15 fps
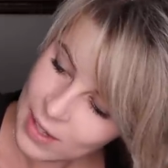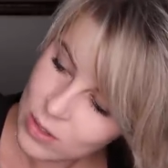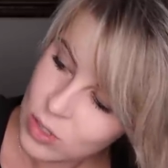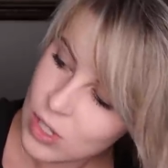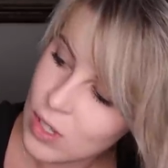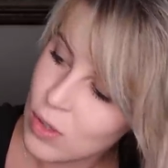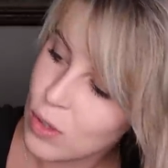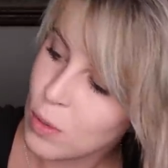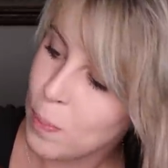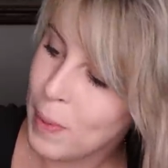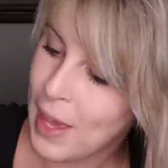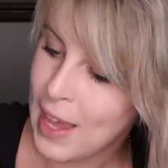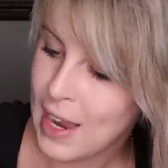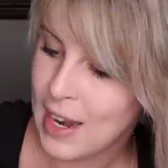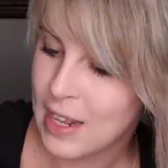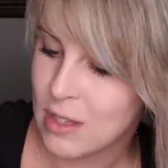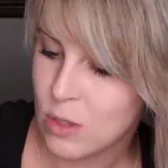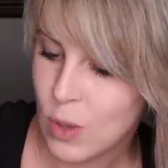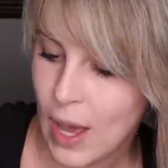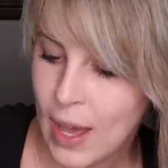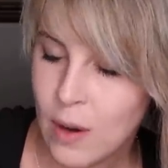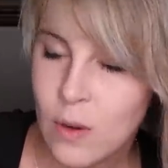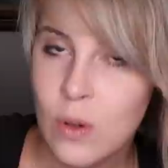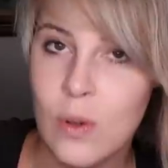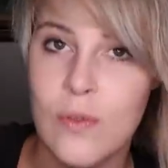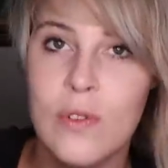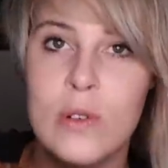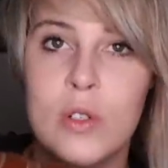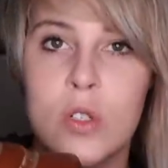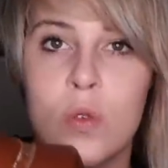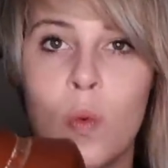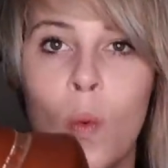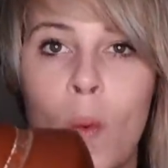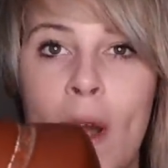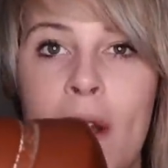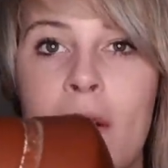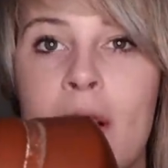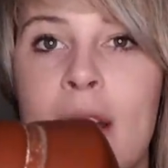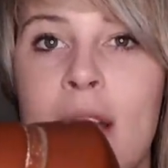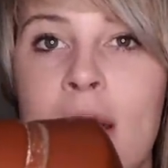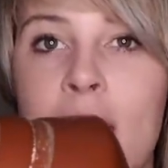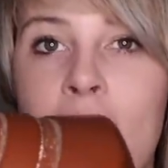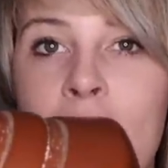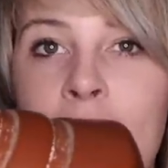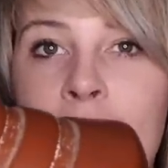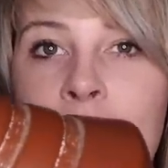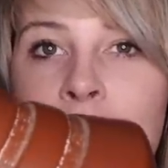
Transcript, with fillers: actually look painted, so I don't know if they're just wearing.